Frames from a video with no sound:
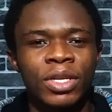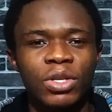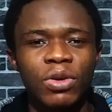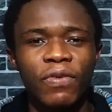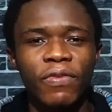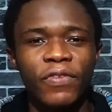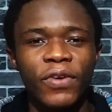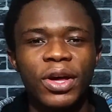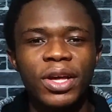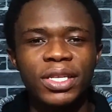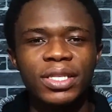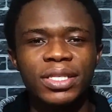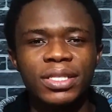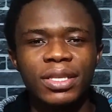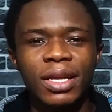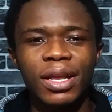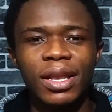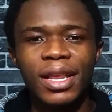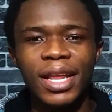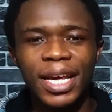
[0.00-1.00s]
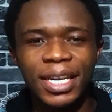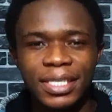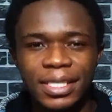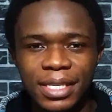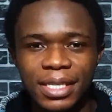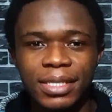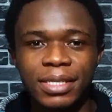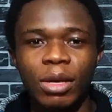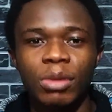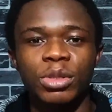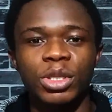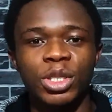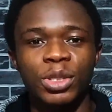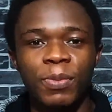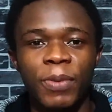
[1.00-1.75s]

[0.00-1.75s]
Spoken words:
So first, let's list out the